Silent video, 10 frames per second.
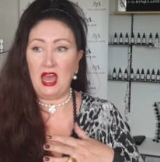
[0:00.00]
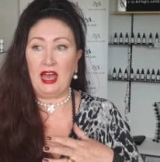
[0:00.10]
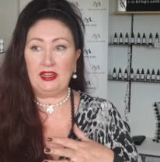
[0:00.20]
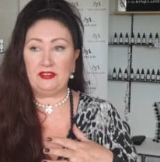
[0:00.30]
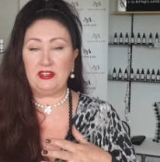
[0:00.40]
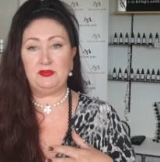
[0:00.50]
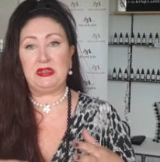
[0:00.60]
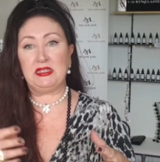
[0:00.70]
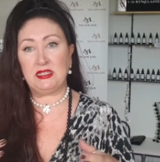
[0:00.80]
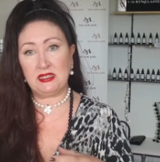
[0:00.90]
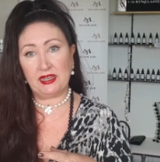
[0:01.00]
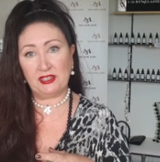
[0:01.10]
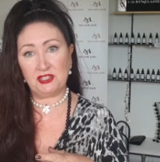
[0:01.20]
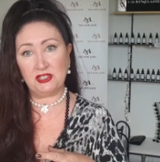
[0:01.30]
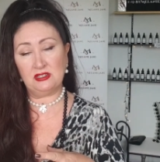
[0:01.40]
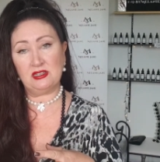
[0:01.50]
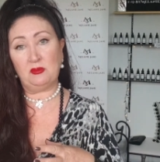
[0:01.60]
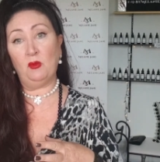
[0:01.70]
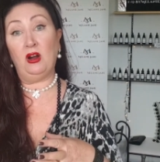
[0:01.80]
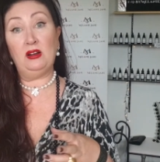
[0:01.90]
and if it's been denatured then
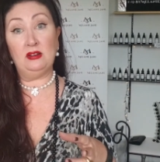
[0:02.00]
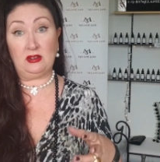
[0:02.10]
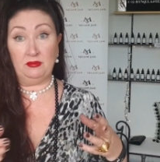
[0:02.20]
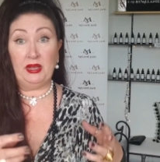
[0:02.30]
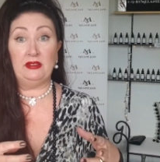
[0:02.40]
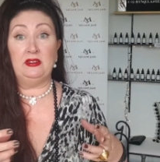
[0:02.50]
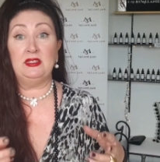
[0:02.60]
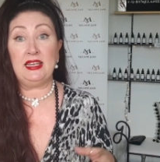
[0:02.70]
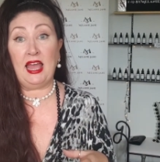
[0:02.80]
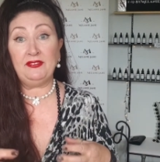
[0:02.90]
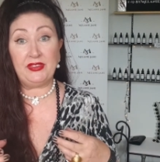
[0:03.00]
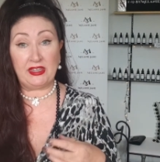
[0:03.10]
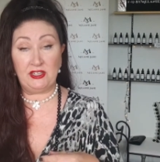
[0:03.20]
what components have they